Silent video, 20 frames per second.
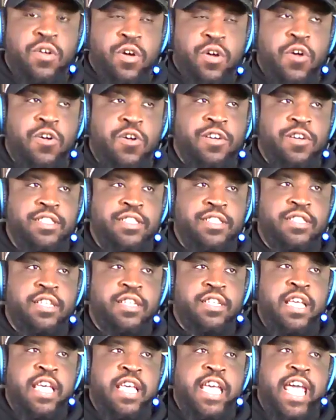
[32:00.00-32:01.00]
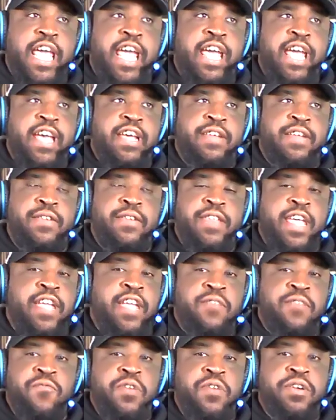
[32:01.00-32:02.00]
costs, and
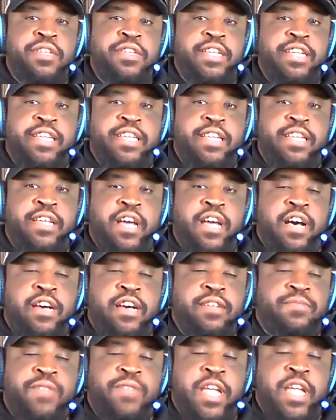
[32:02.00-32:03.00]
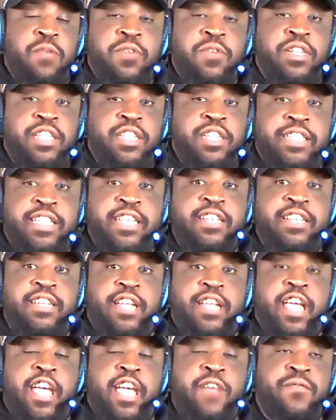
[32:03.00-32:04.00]
they really did
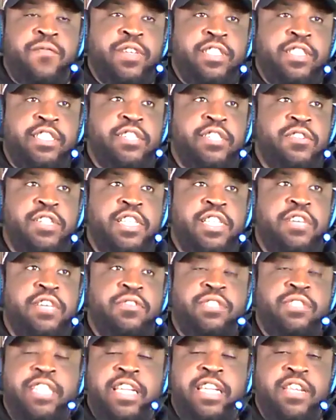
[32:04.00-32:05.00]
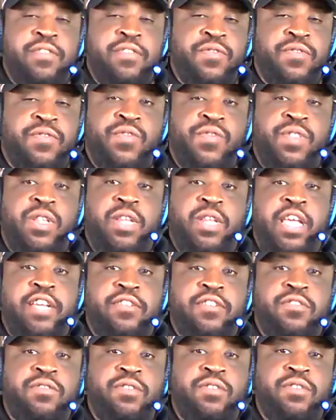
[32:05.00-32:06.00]
it every single year. It's either the
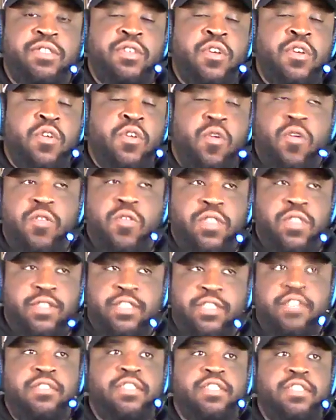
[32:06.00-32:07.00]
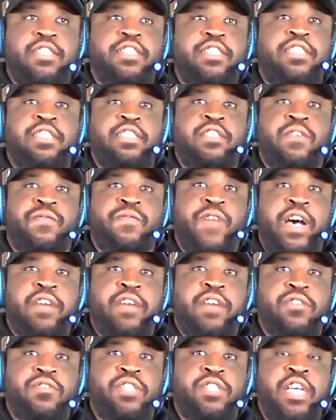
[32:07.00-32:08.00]
Lakers or the Celtics in the
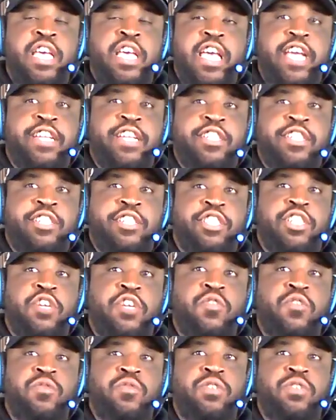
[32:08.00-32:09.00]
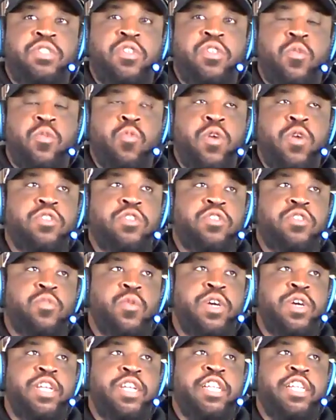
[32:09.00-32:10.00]
finals. It just shows the will to
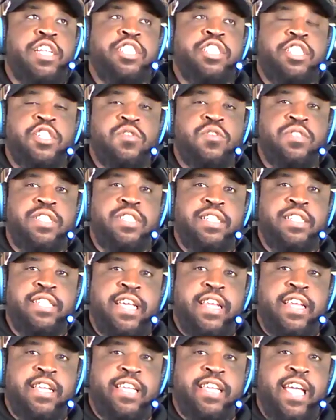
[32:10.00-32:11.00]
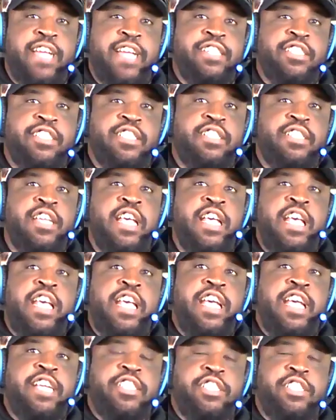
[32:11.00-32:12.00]
win. It just shows the dedication.
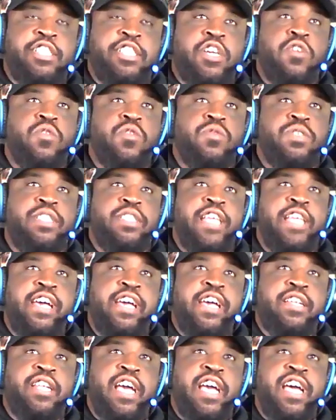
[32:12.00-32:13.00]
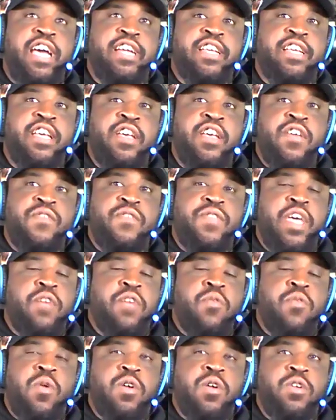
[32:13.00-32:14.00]
It shows that like they
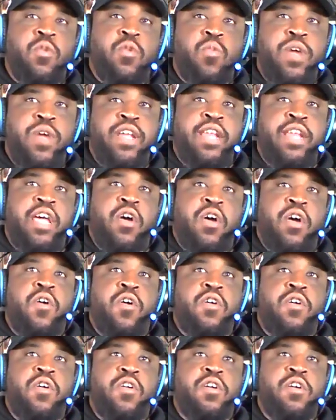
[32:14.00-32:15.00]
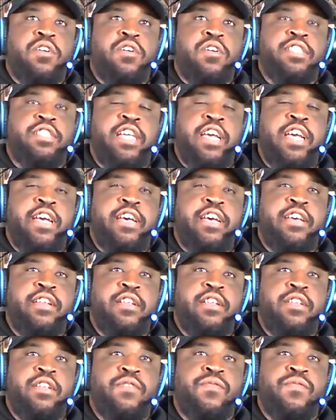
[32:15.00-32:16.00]
want to win at all costs, and
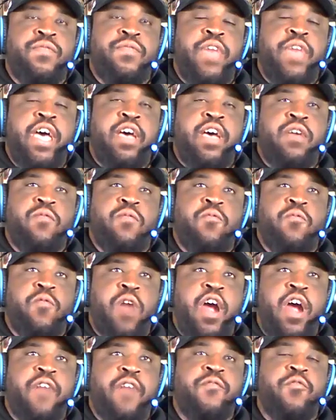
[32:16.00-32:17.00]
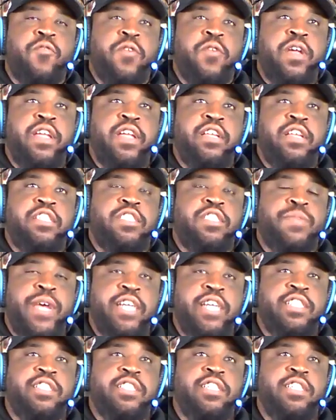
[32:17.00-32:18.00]
that rivalry,
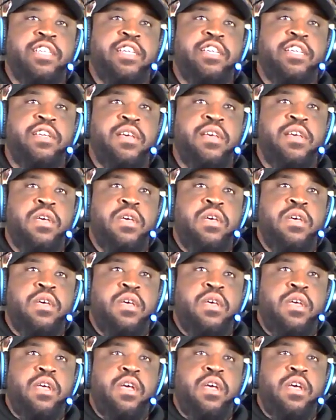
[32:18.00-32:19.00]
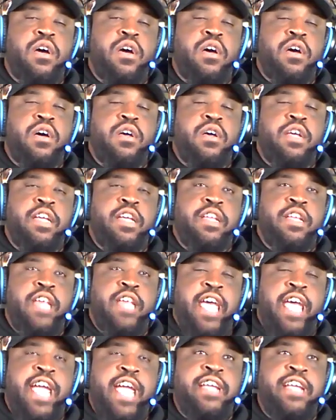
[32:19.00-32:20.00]
especially in
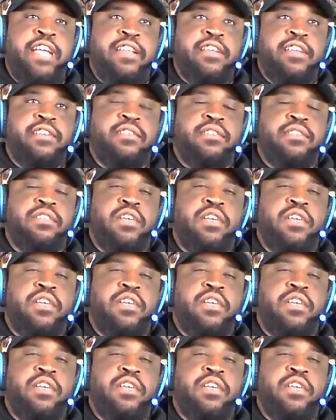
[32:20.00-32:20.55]
the 80s,